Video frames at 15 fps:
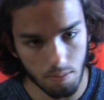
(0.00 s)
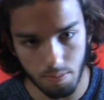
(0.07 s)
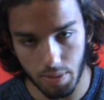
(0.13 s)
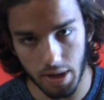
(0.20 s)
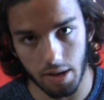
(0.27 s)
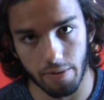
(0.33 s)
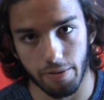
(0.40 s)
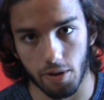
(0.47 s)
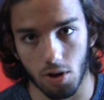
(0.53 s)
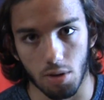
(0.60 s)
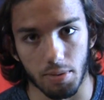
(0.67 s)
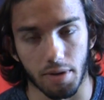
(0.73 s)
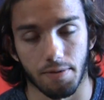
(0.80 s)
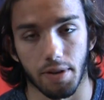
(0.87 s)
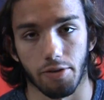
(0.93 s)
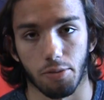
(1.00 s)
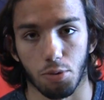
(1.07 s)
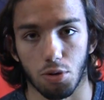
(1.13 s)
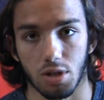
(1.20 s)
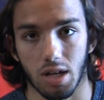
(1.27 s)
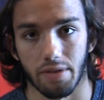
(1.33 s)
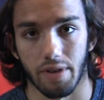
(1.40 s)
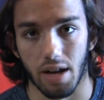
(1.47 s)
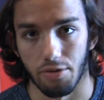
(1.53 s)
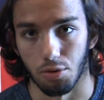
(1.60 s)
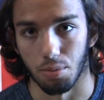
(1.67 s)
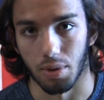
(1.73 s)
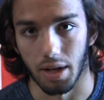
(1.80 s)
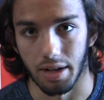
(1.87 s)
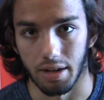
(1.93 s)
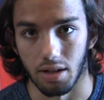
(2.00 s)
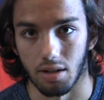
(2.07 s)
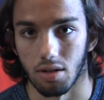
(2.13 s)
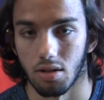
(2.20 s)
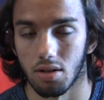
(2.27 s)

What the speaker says: by far my favorite boots I've ever played in.